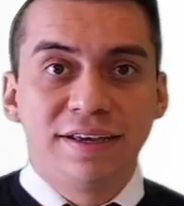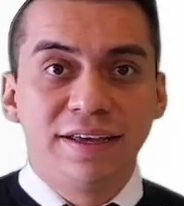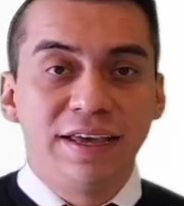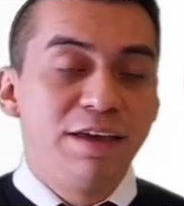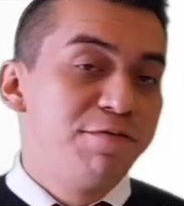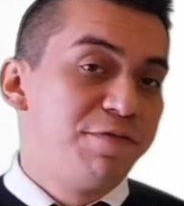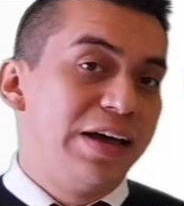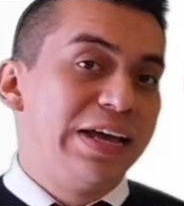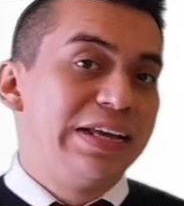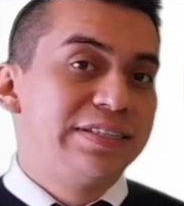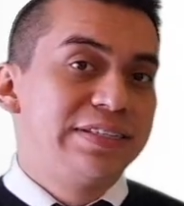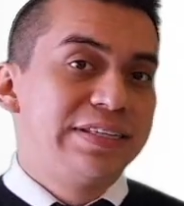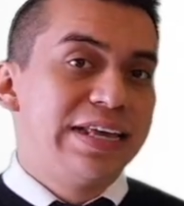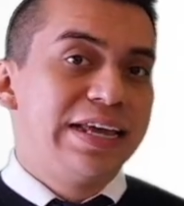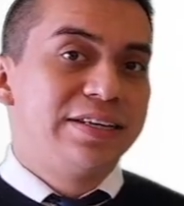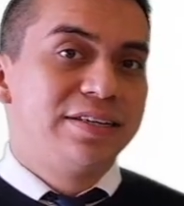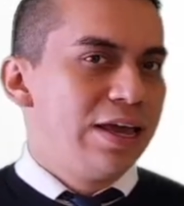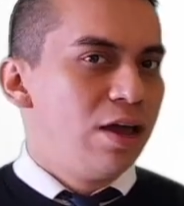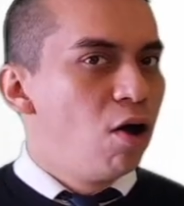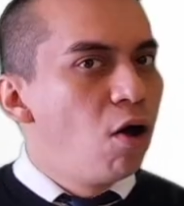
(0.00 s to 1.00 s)
If I
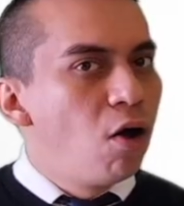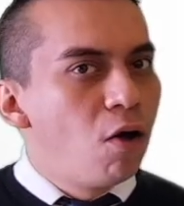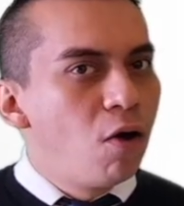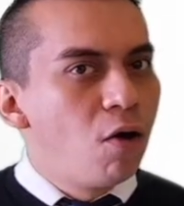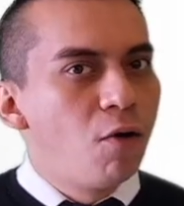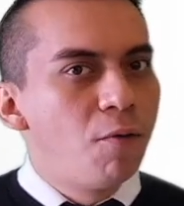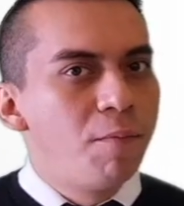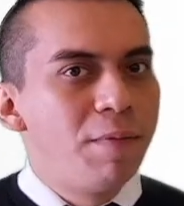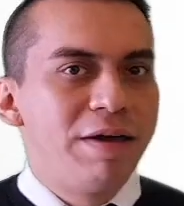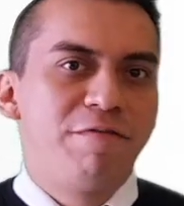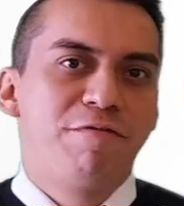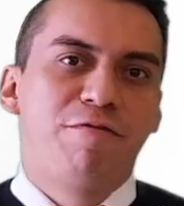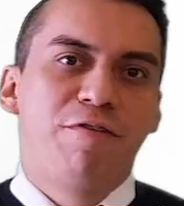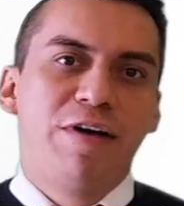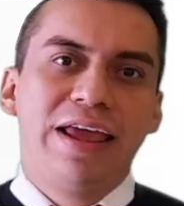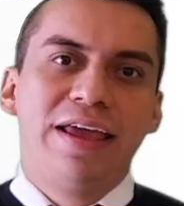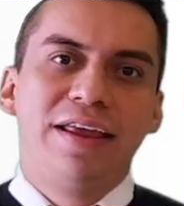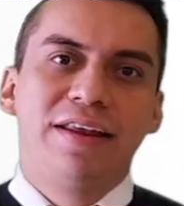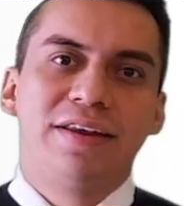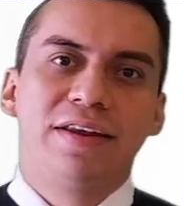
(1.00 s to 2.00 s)
said, oh, my
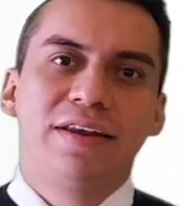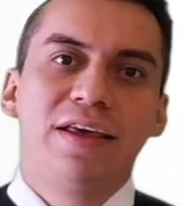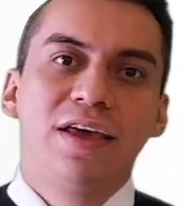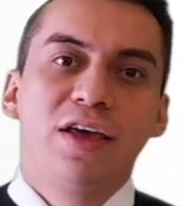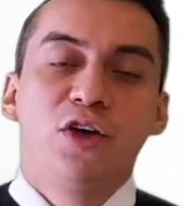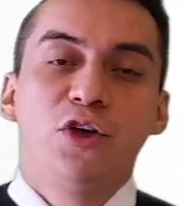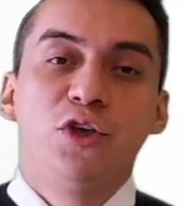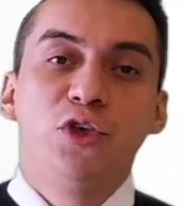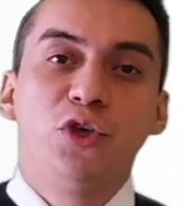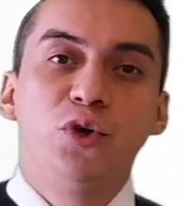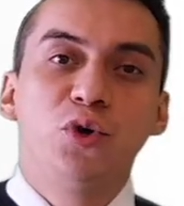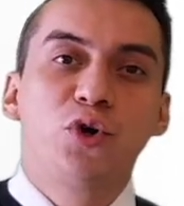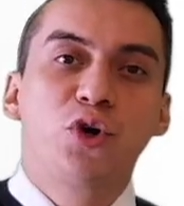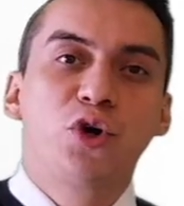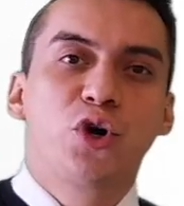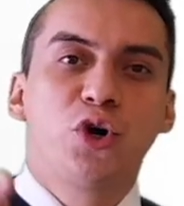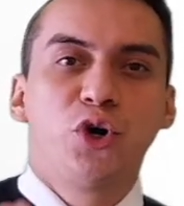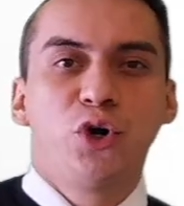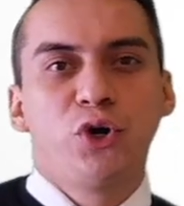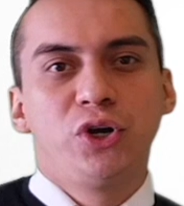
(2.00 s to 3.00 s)
friend, you
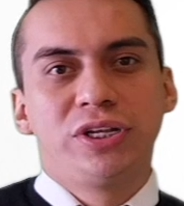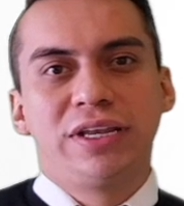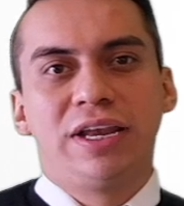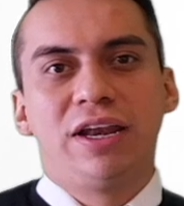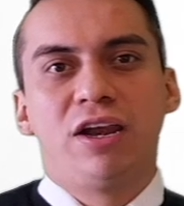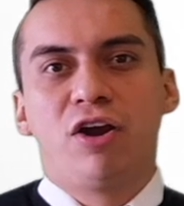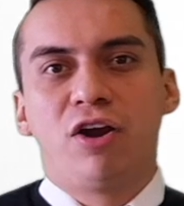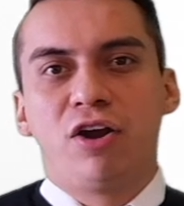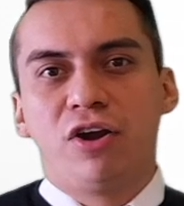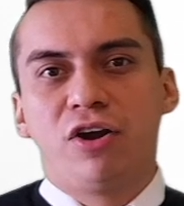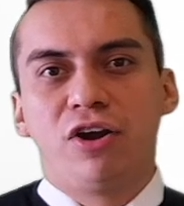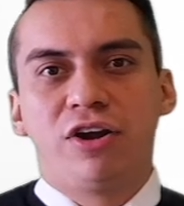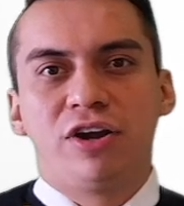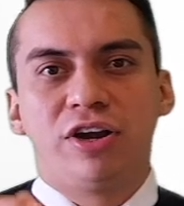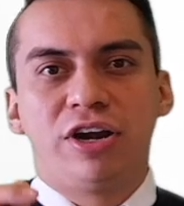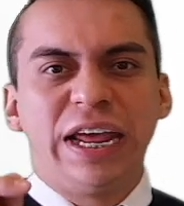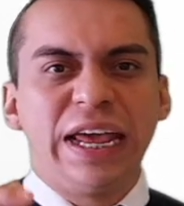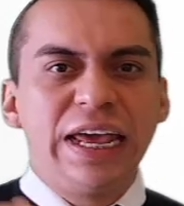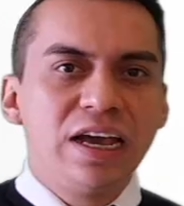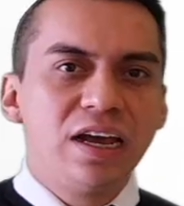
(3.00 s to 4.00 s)
could learn
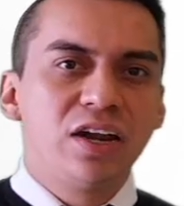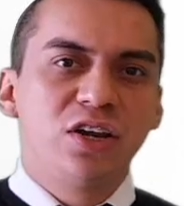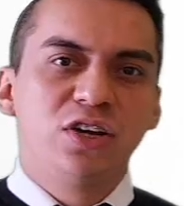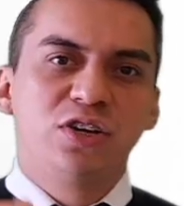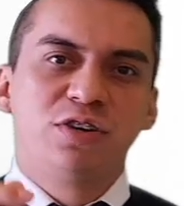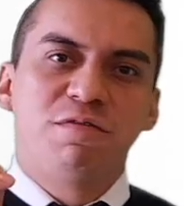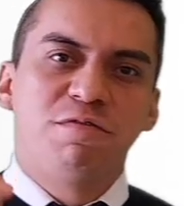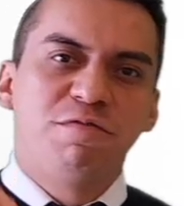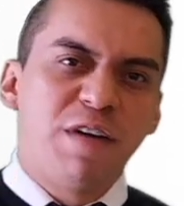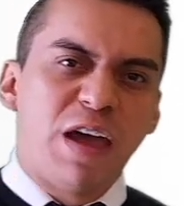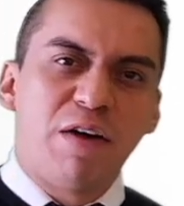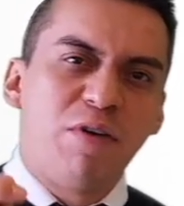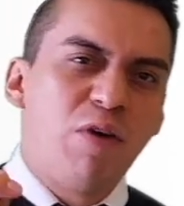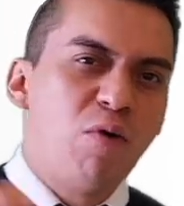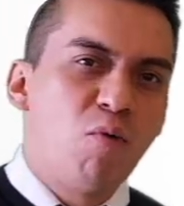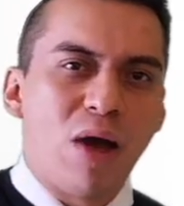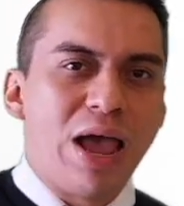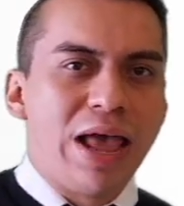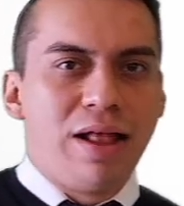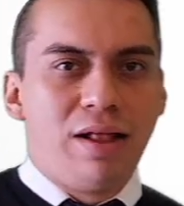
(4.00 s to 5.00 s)
English very
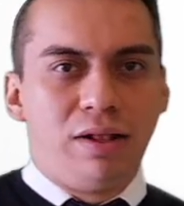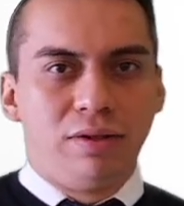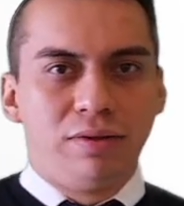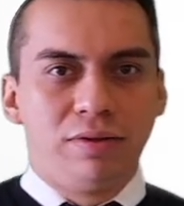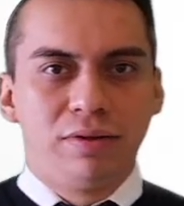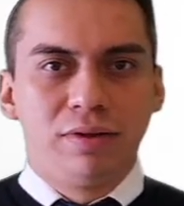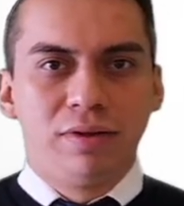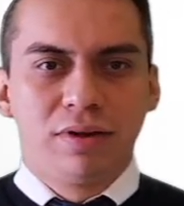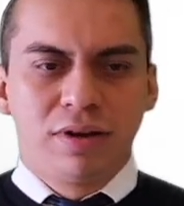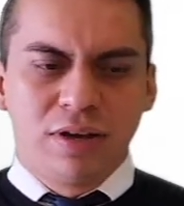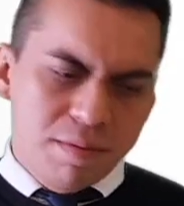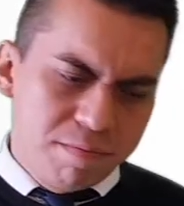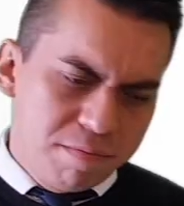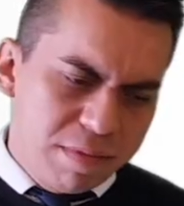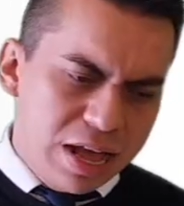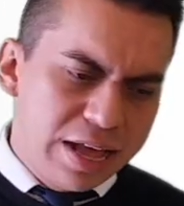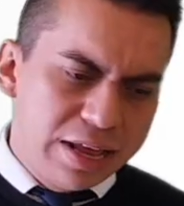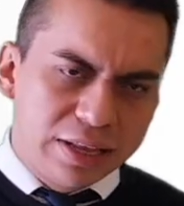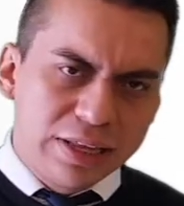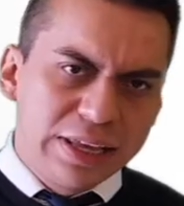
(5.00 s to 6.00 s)
well. Come
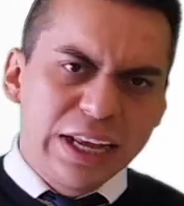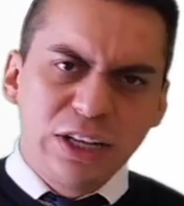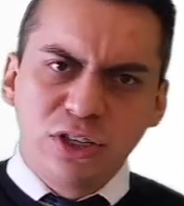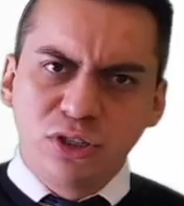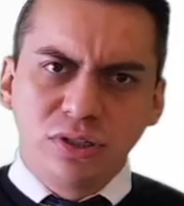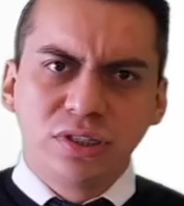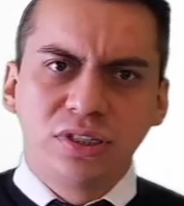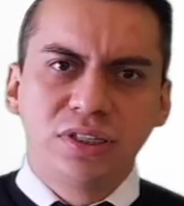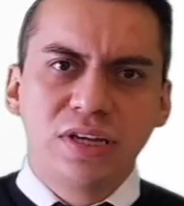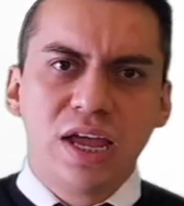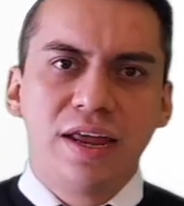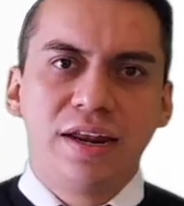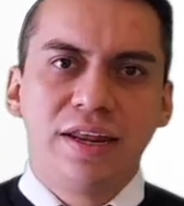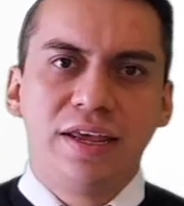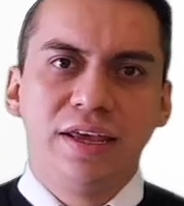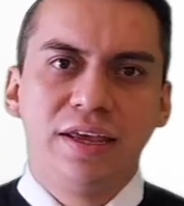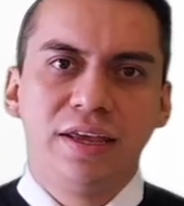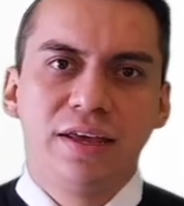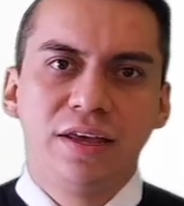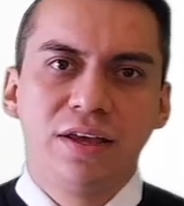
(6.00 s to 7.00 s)
on, get to
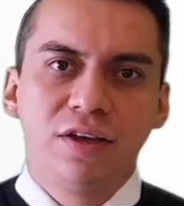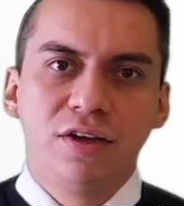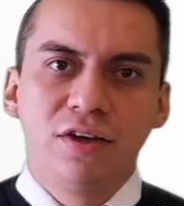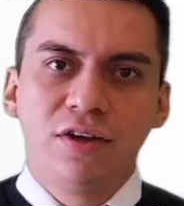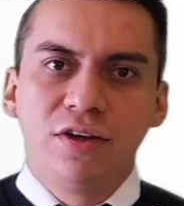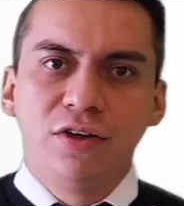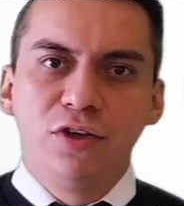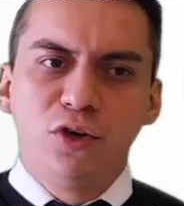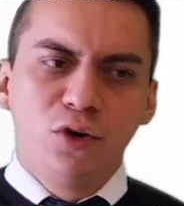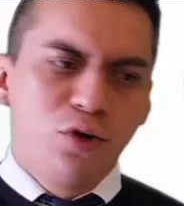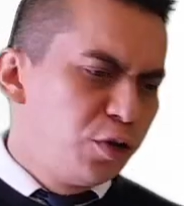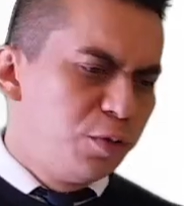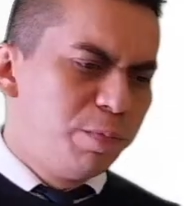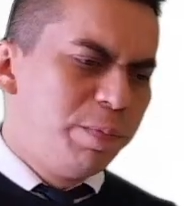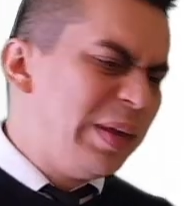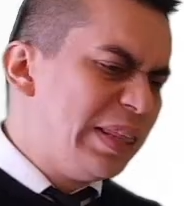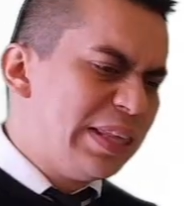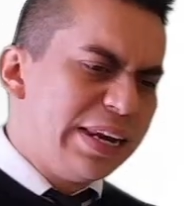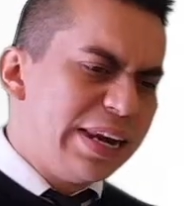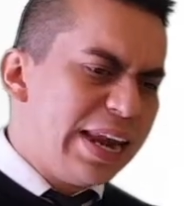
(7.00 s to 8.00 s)
study. You could
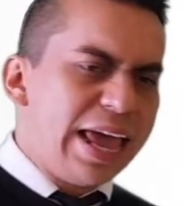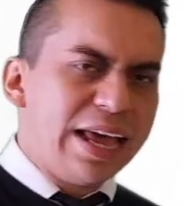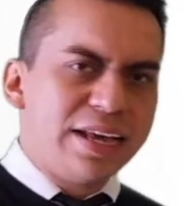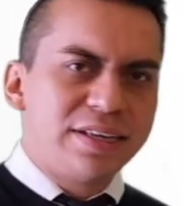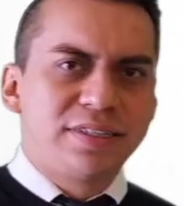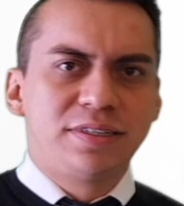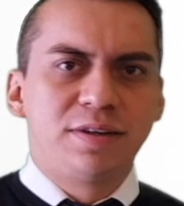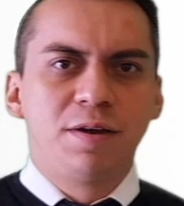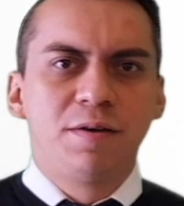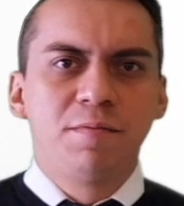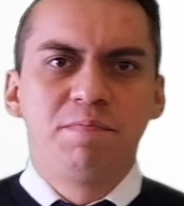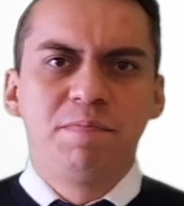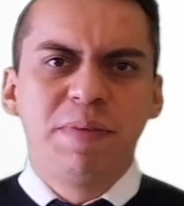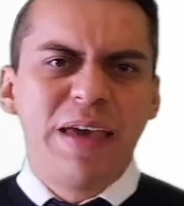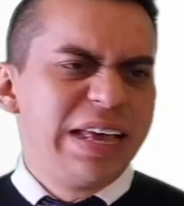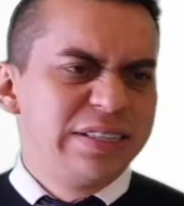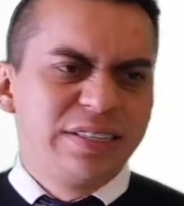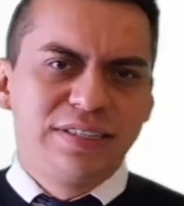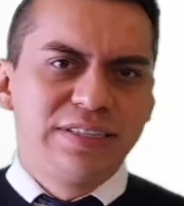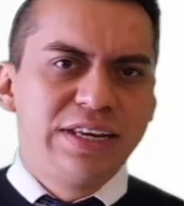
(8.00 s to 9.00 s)
be the next
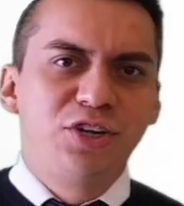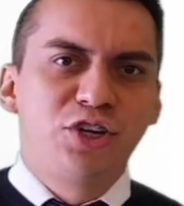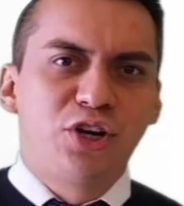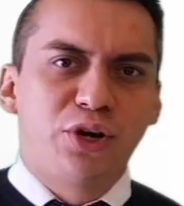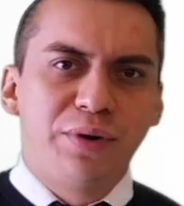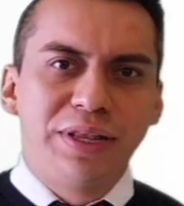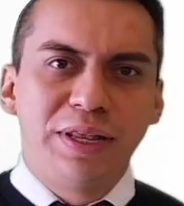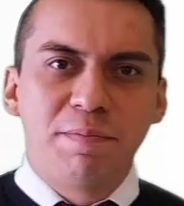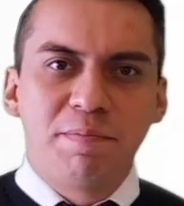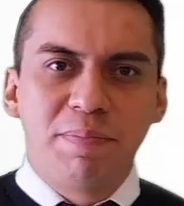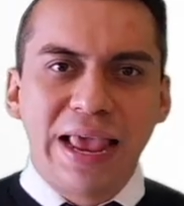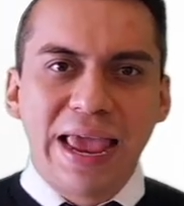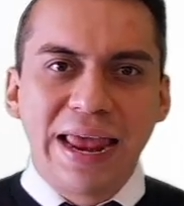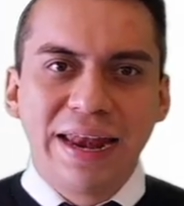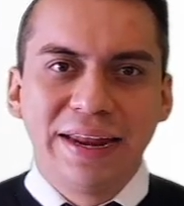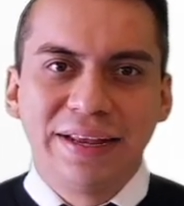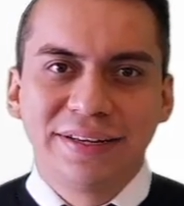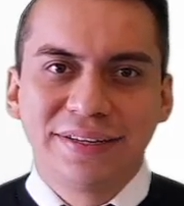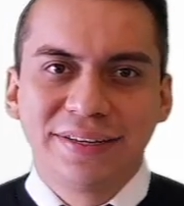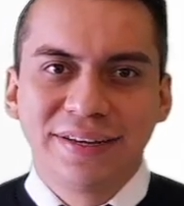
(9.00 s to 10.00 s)
best teacher in the
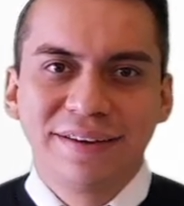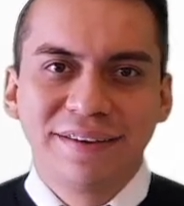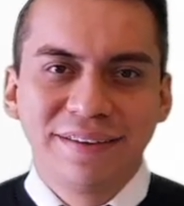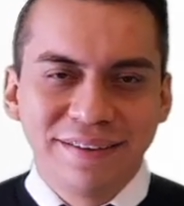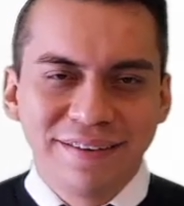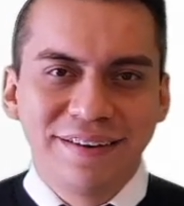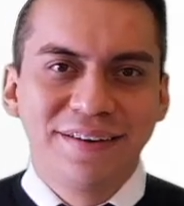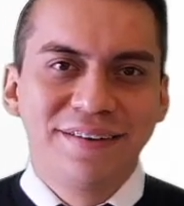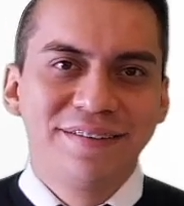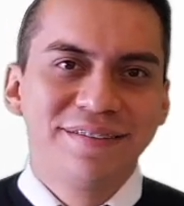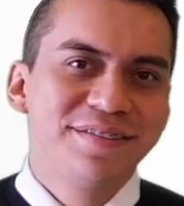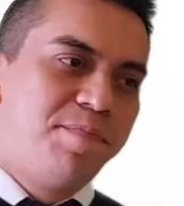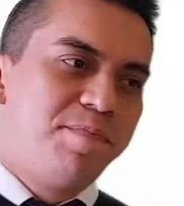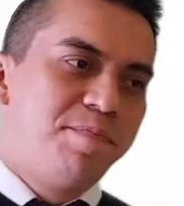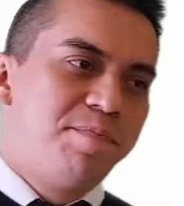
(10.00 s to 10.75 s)
planet, you know?